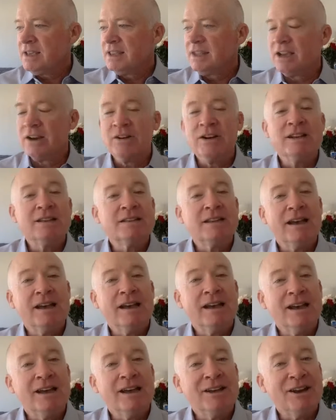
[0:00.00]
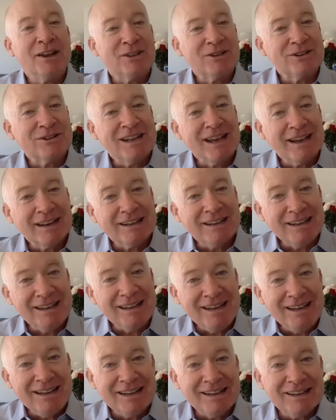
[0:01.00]
there is another
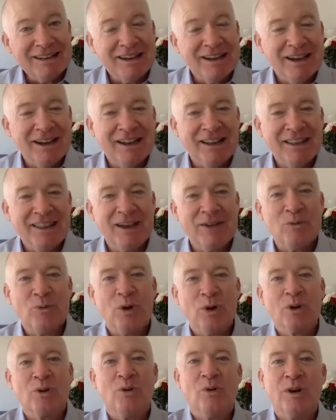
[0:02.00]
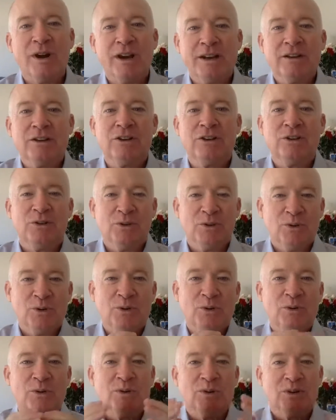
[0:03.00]
technique that we're going
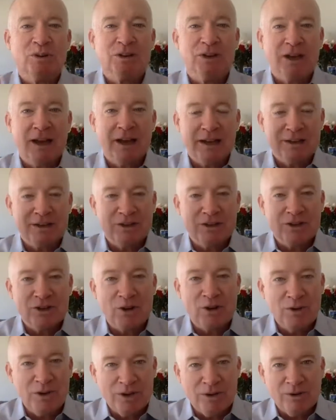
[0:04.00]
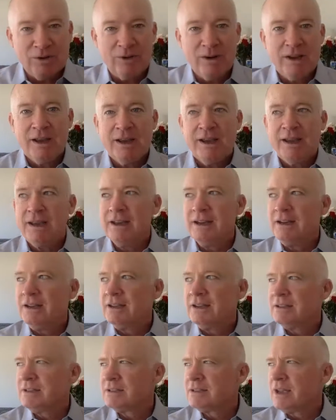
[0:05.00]
to show you. It
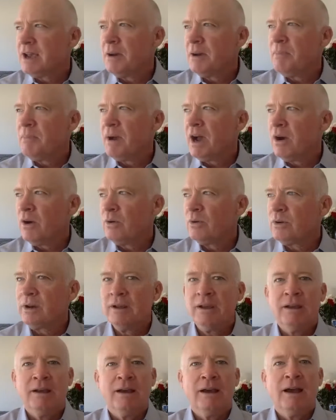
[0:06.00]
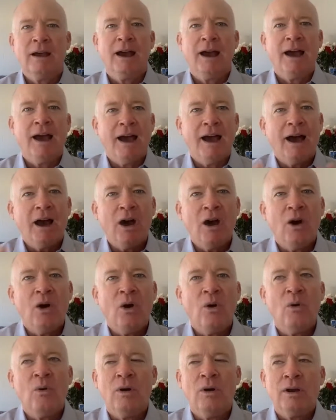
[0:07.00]
is about
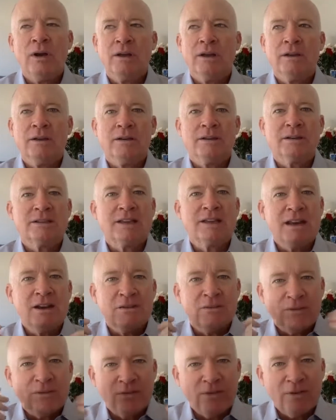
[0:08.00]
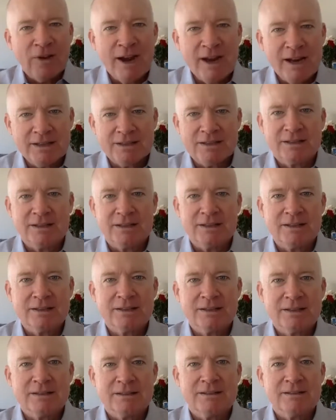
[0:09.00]
how St.
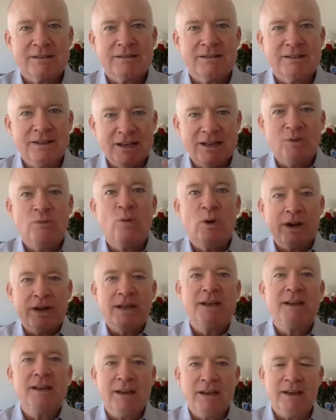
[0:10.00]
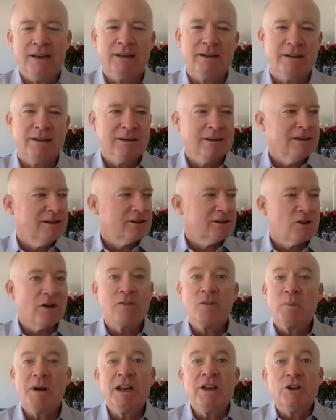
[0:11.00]
Francis did what he did. So
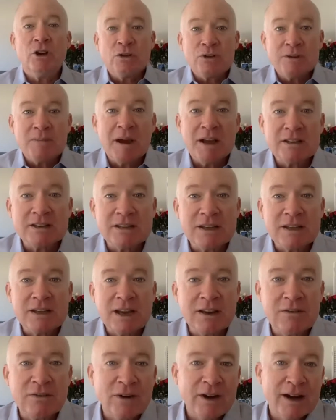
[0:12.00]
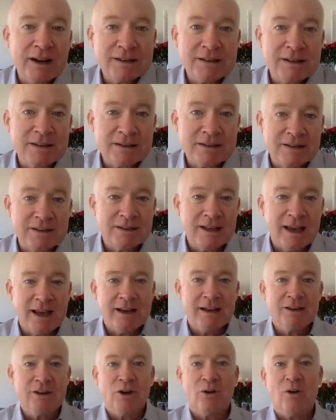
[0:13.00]
everybody knows about St. Francis, and
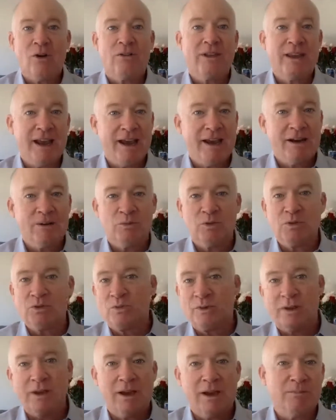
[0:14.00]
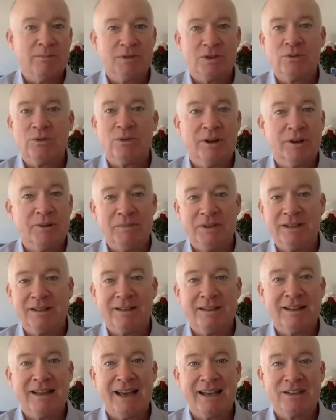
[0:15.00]
that, all the animals would come to him and
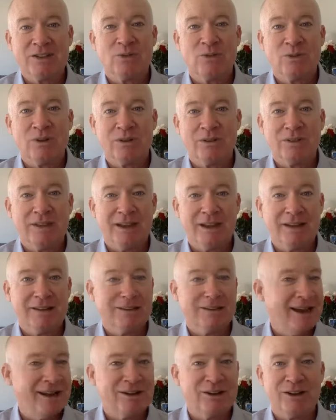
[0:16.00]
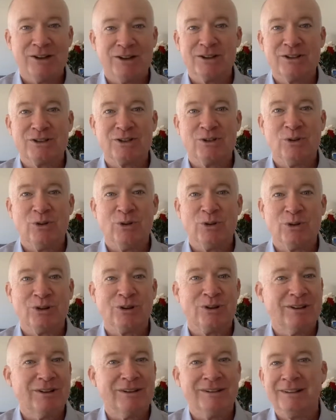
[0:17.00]
that sort of thing, land on his
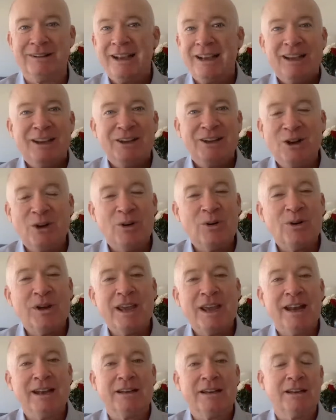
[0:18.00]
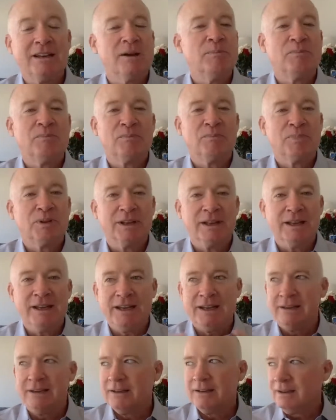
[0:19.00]
shoulder. And, he had
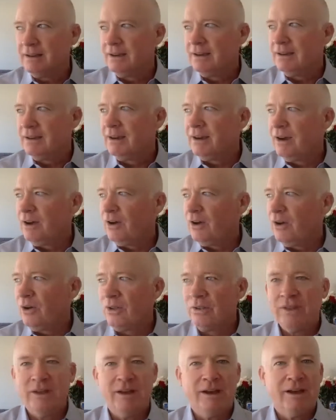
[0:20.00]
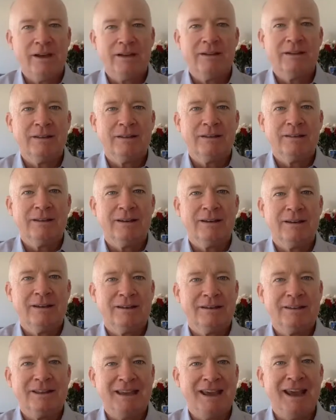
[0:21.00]
complete, all
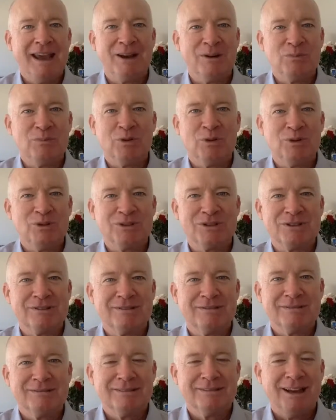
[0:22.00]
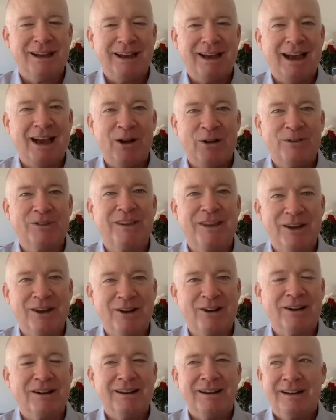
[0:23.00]
the animals out
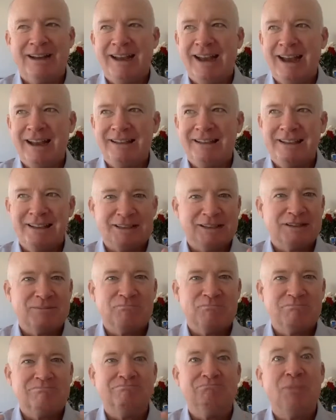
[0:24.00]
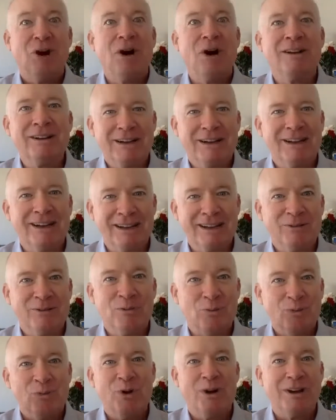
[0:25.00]
there had this bonding and
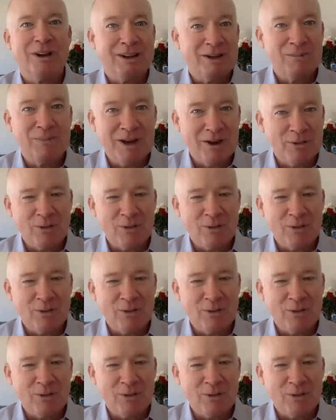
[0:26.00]
wanted to be